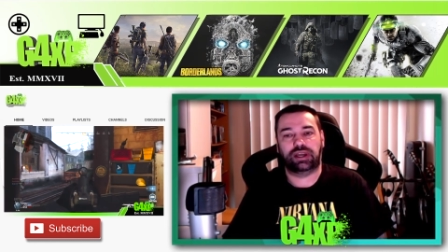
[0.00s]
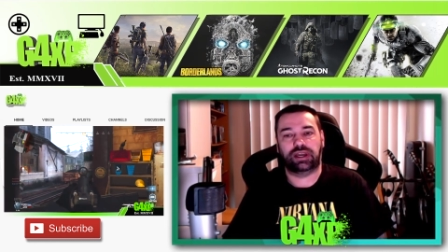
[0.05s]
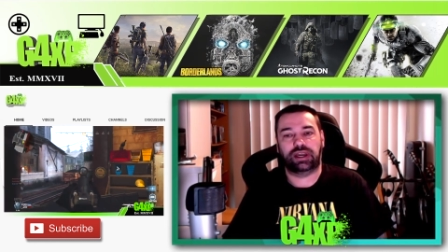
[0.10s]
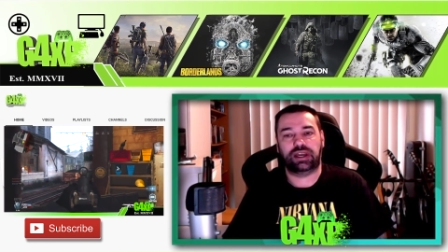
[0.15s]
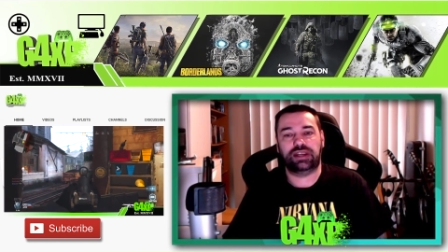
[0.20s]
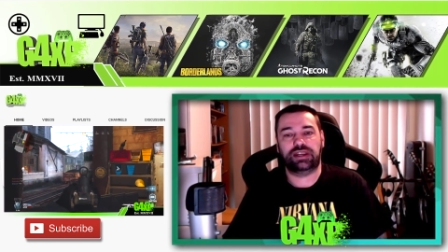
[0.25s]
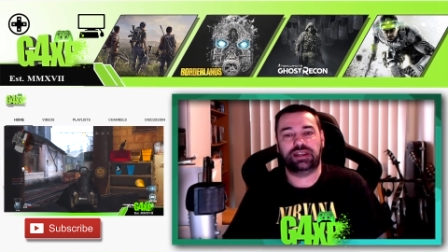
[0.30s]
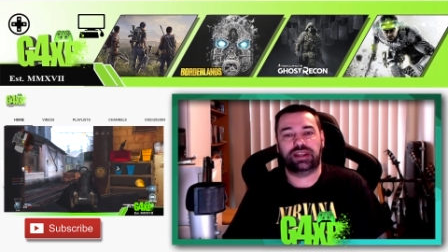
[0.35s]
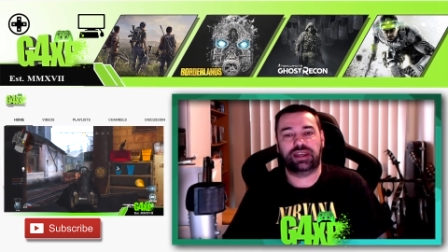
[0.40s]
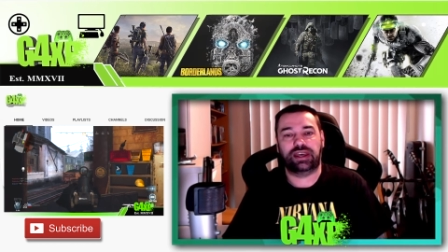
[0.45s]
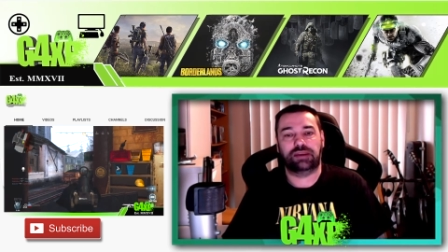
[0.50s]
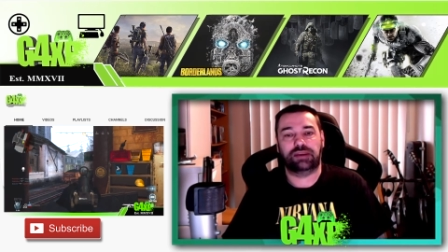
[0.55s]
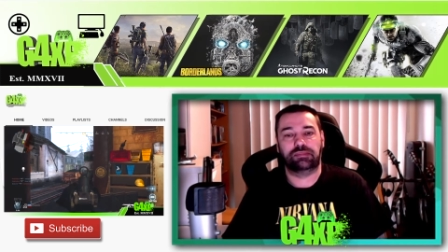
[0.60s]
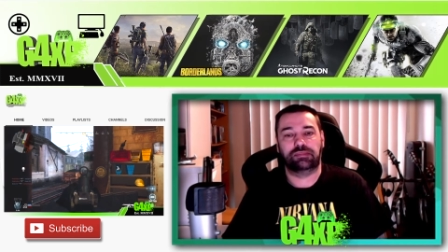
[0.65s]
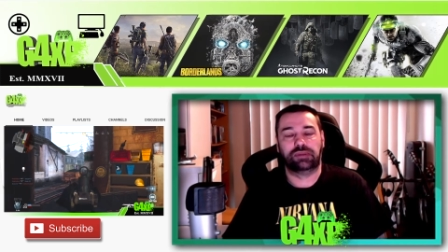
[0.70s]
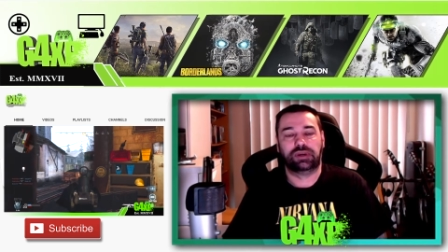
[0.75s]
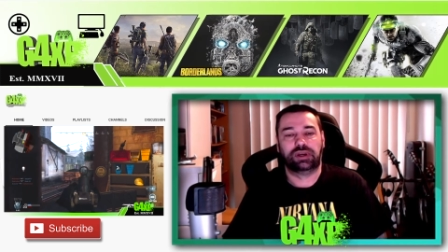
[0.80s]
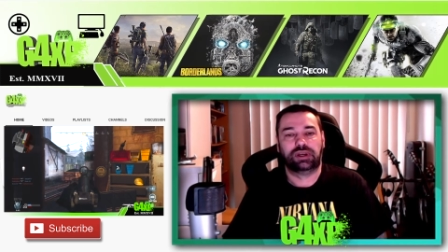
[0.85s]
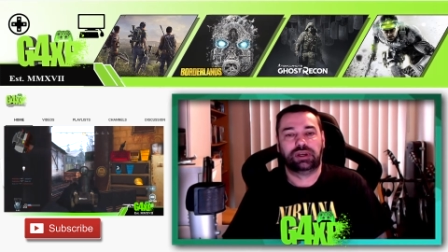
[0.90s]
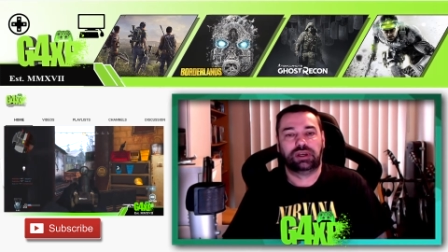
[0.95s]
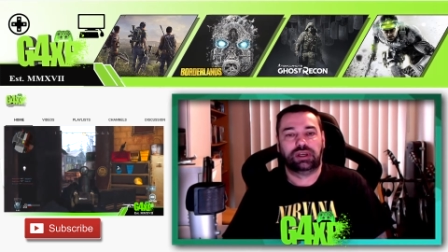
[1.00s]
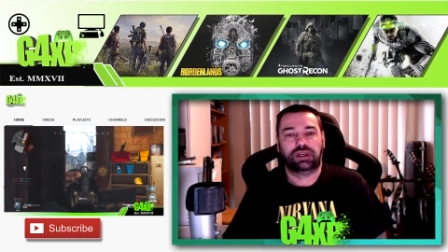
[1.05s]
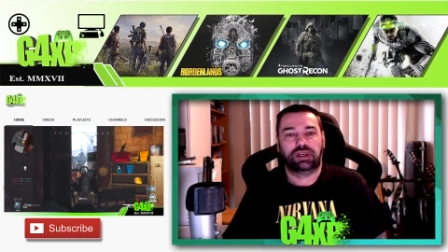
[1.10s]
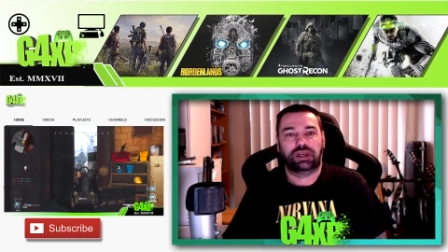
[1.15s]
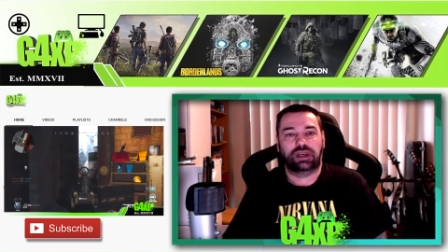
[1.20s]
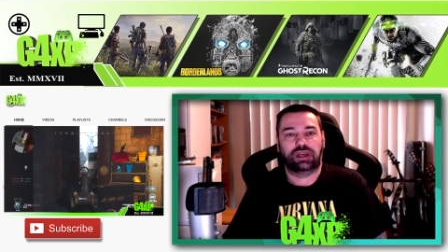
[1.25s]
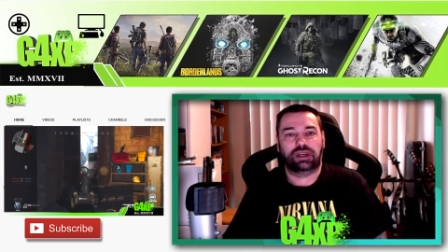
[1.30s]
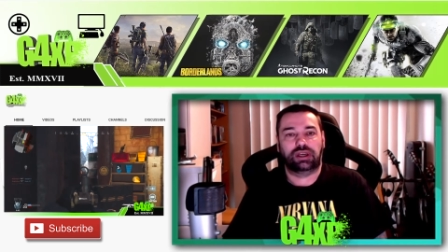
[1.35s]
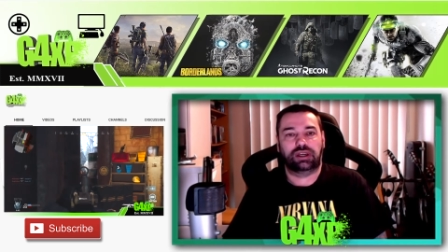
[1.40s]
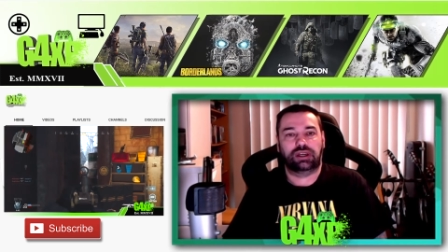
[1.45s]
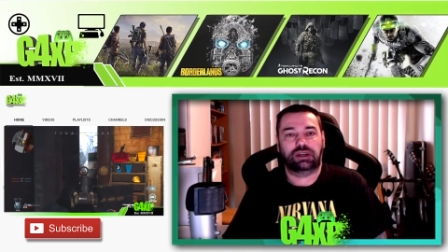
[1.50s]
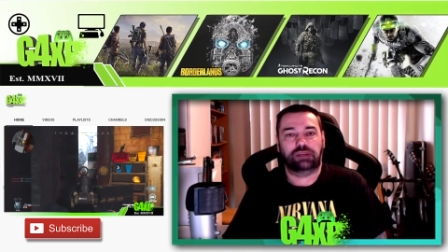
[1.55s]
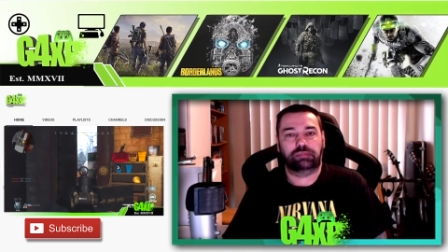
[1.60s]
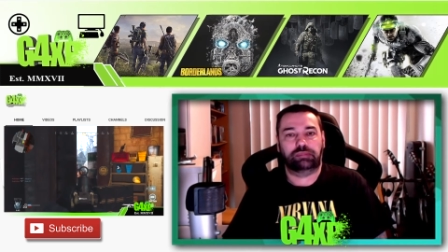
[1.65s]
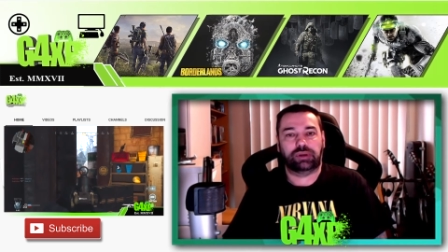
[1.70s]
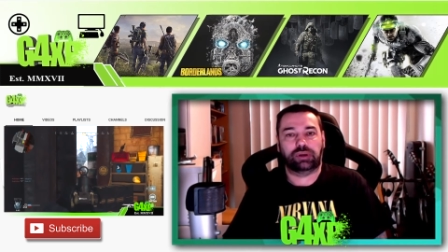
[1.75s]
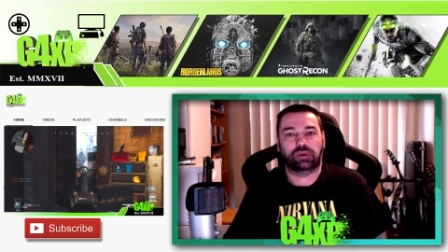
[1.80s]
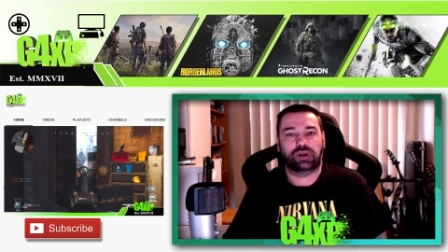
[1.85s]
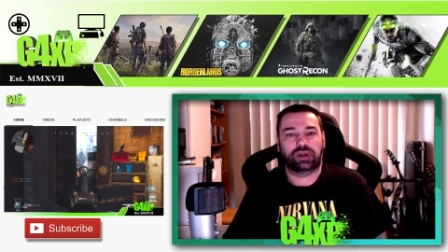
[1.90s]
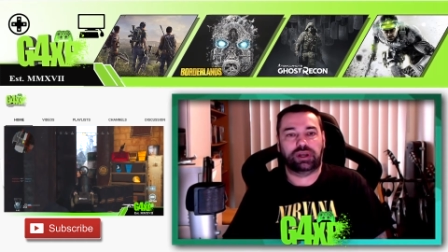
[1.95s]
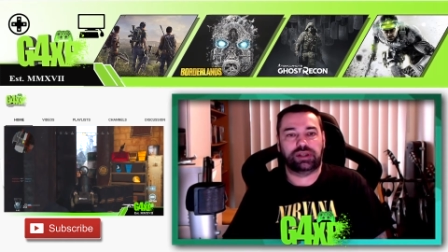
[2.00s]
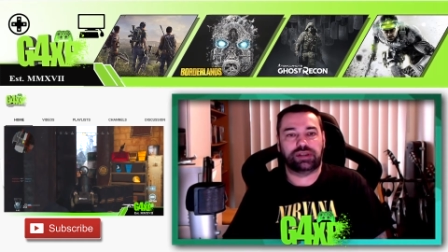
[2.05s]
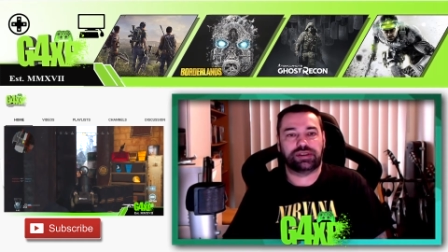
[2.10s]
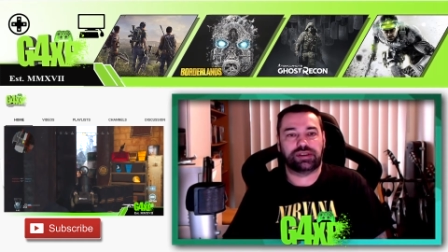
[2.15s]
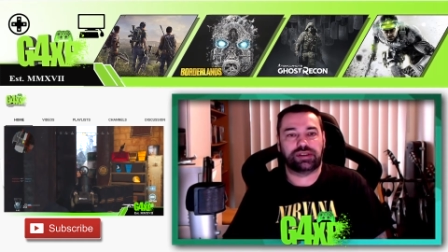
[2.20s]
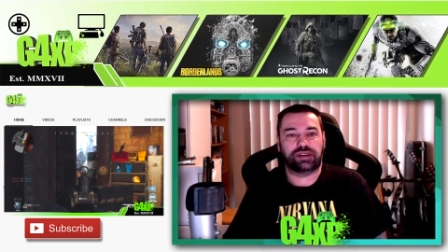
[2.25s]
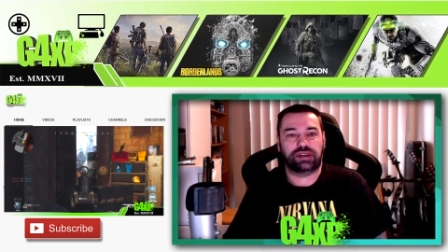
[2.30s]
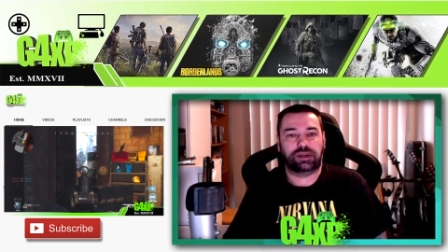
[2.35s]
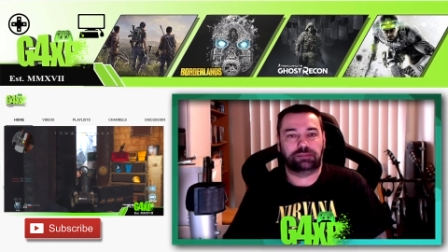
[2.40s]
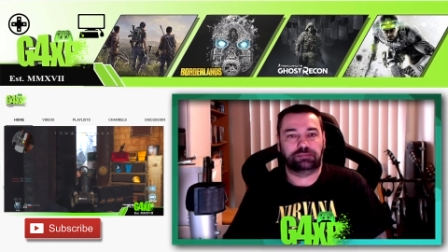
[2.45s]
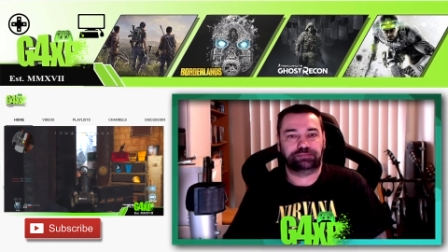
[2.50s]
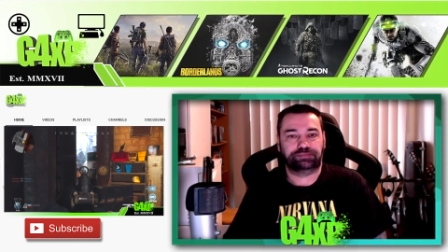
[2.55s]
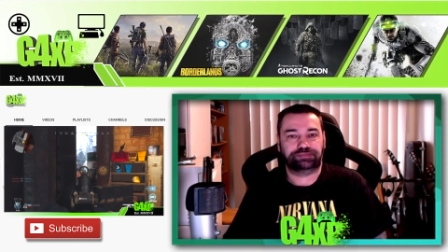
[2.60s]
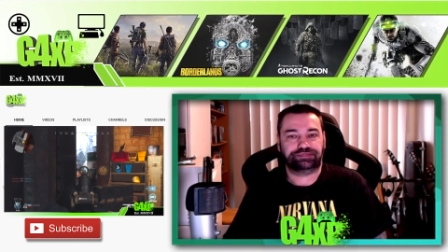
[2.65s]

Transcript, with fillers: in them, uh, built into them.